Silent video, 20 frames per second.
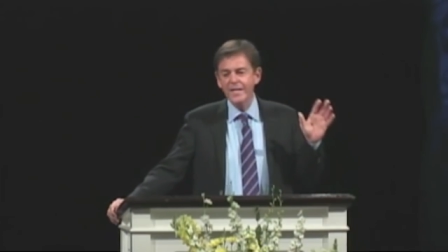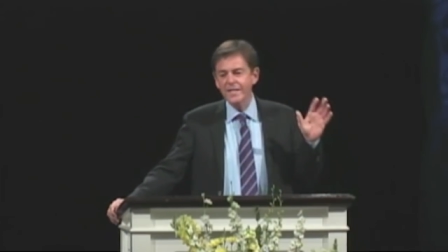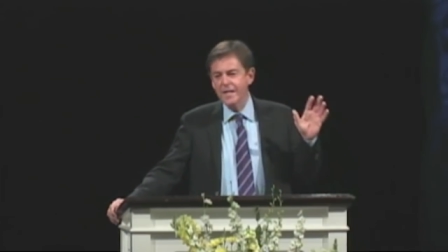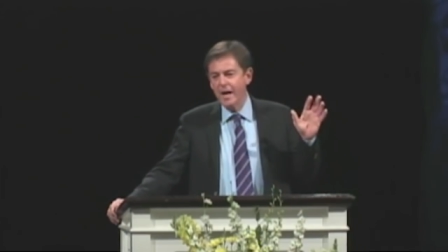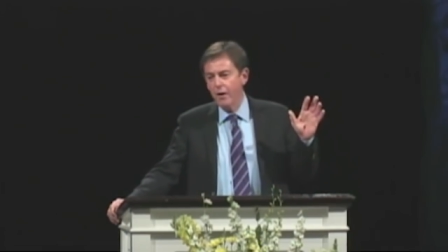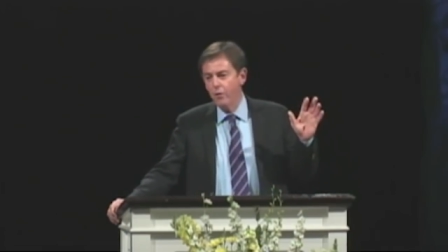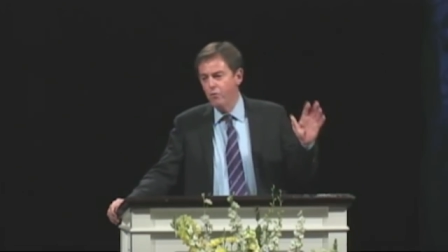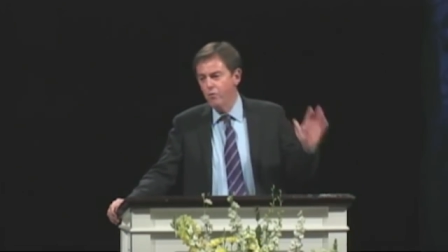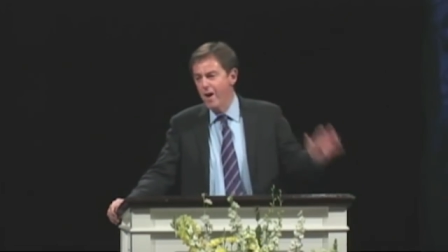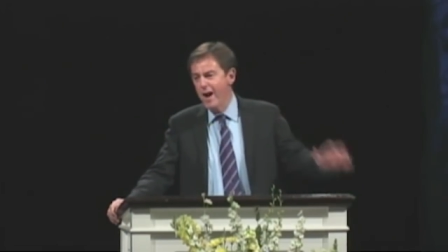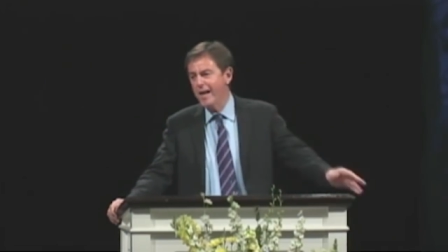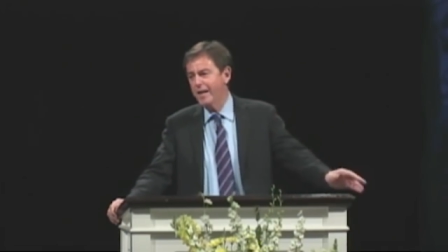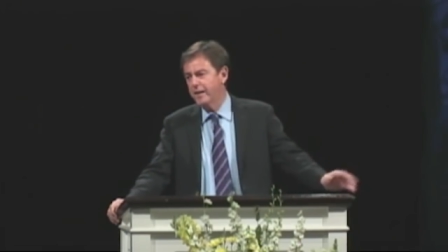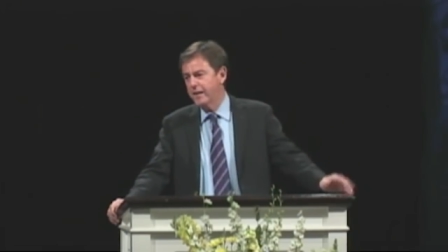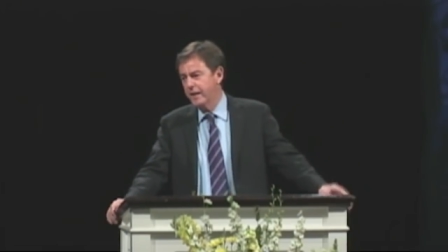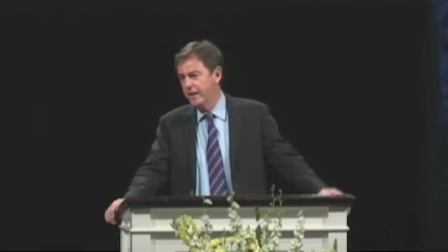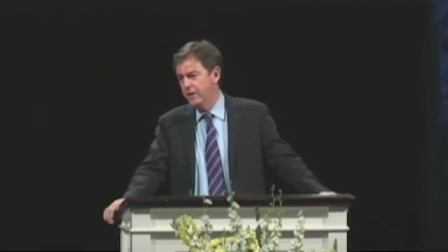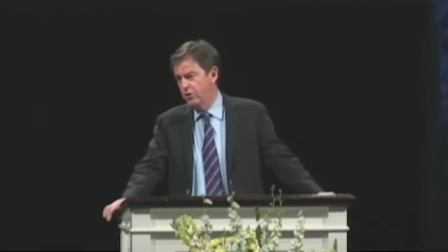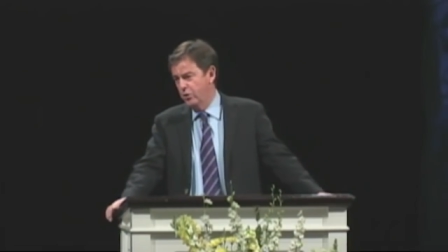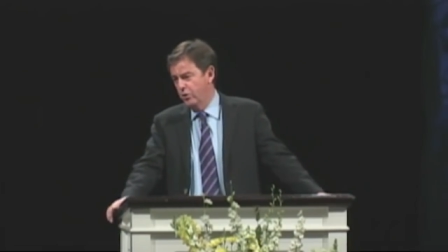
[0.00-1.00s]

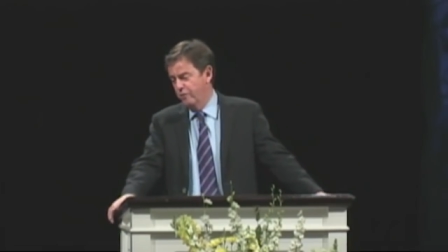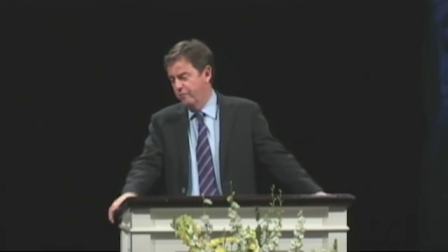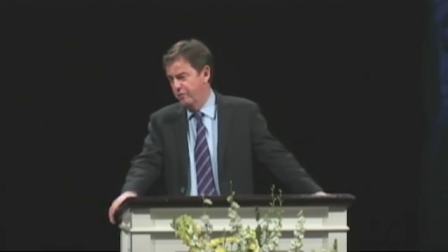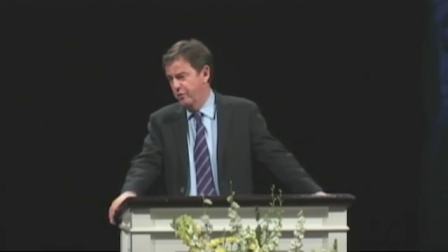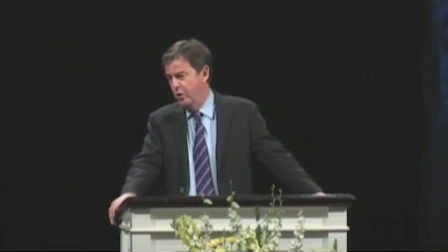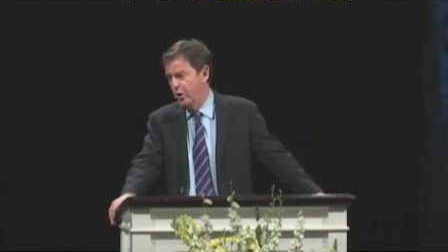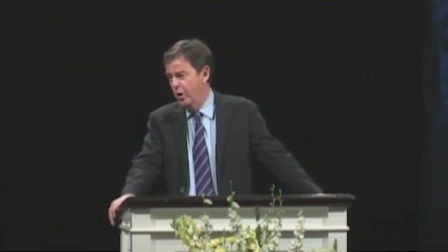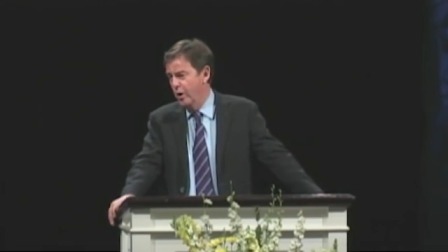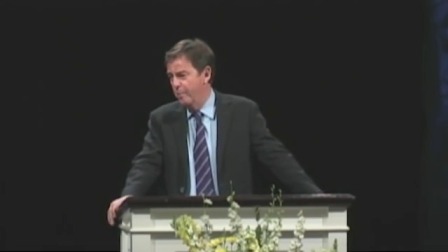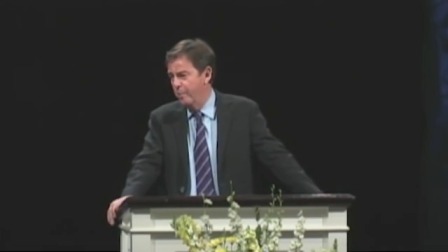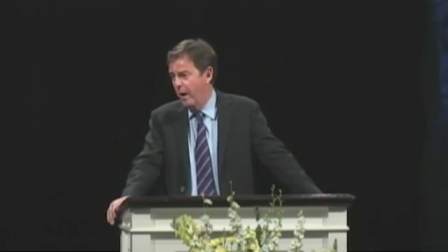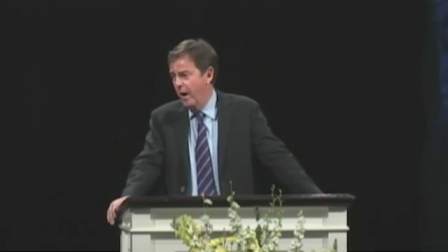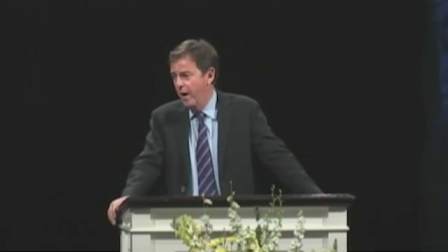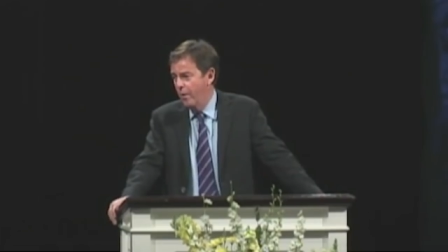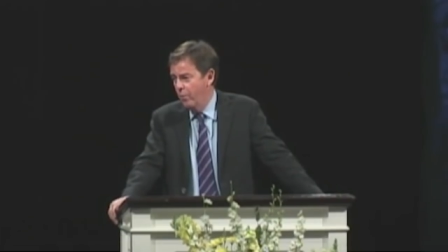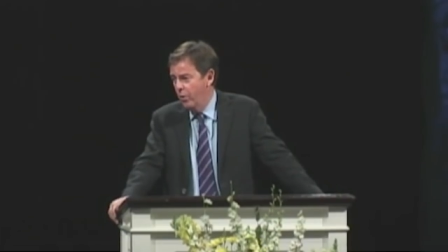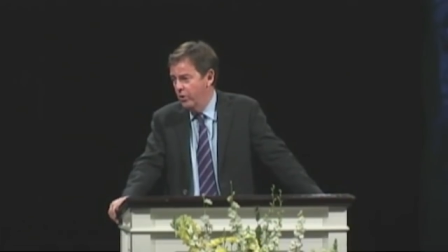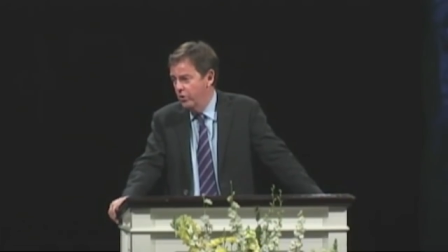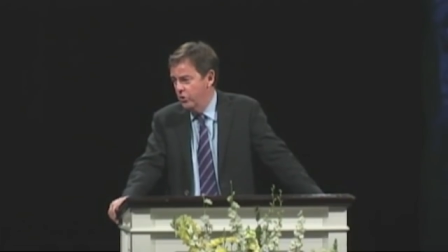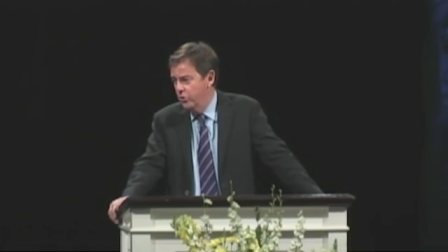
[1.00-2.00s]
directly to the verb,
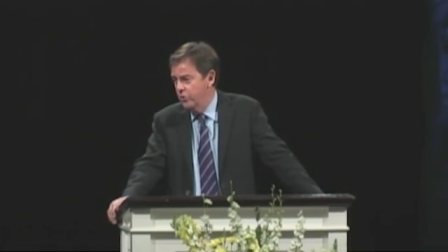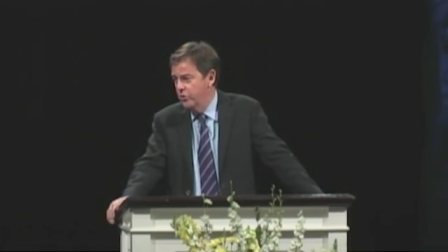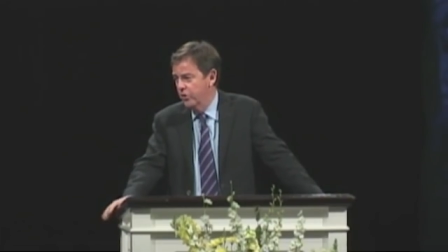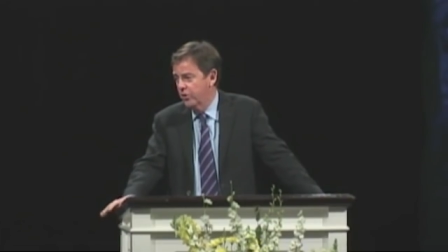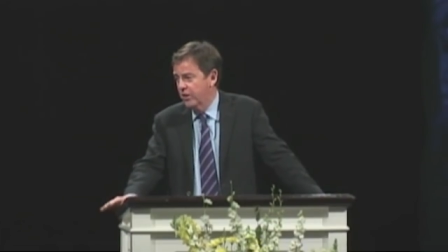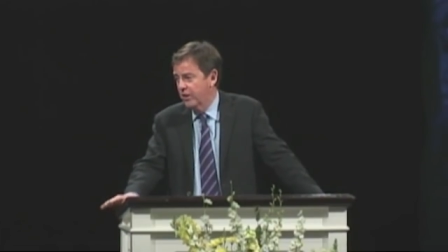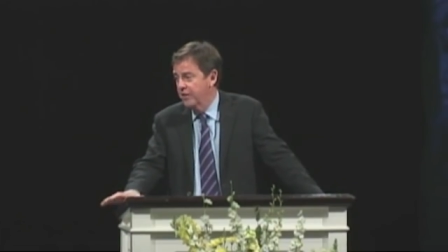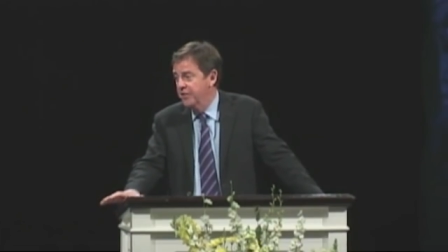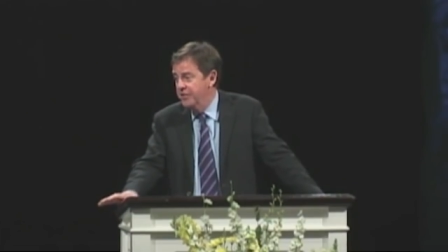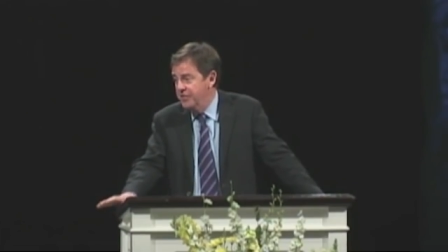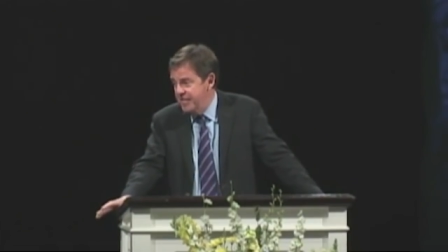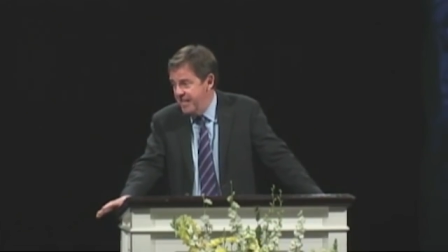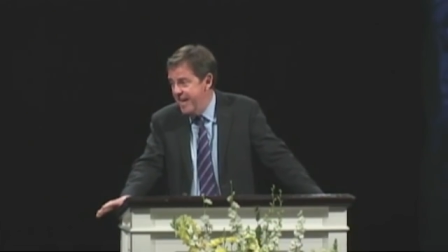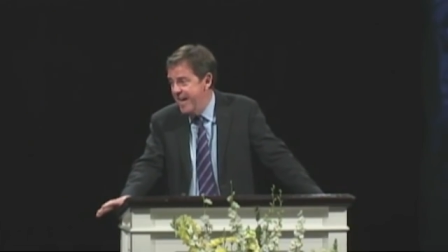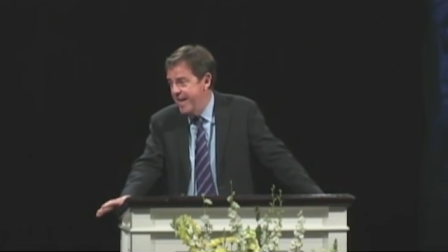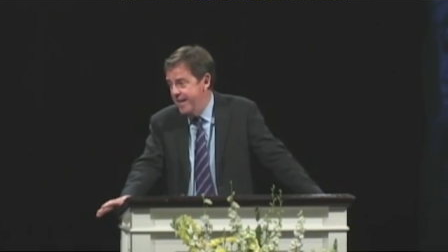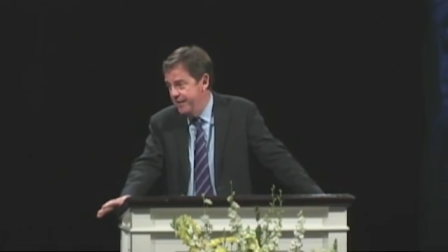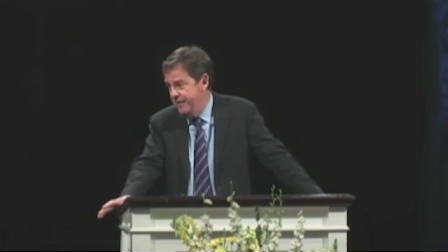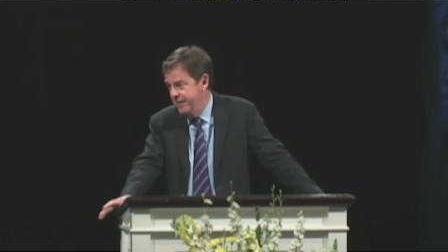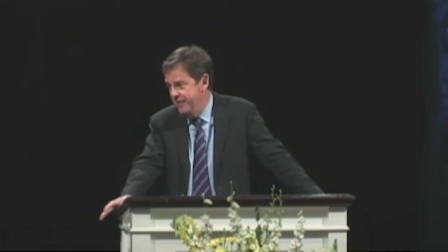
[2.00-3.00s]
I want you to
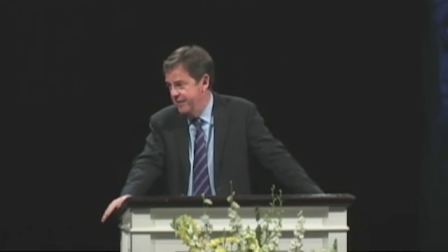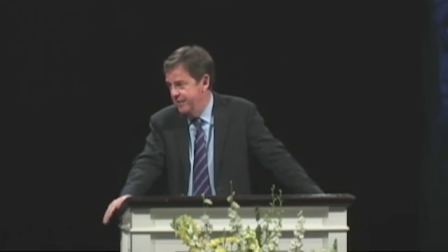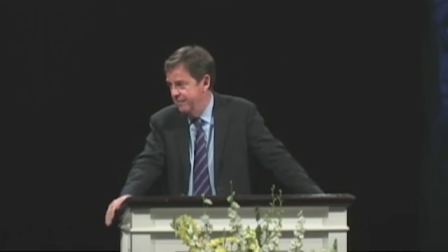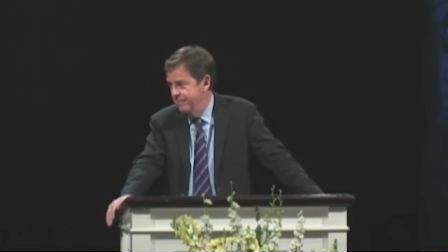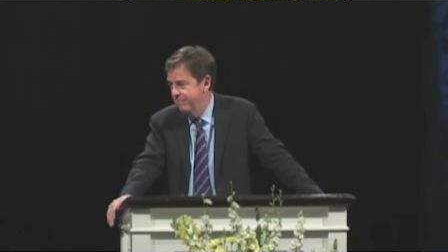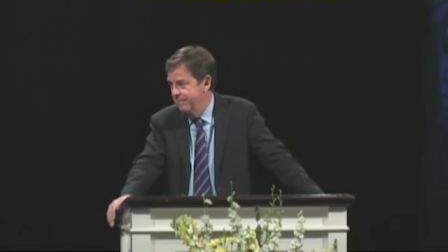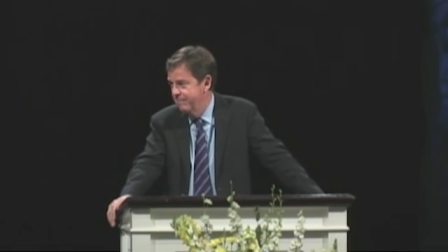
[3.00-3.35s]
contend.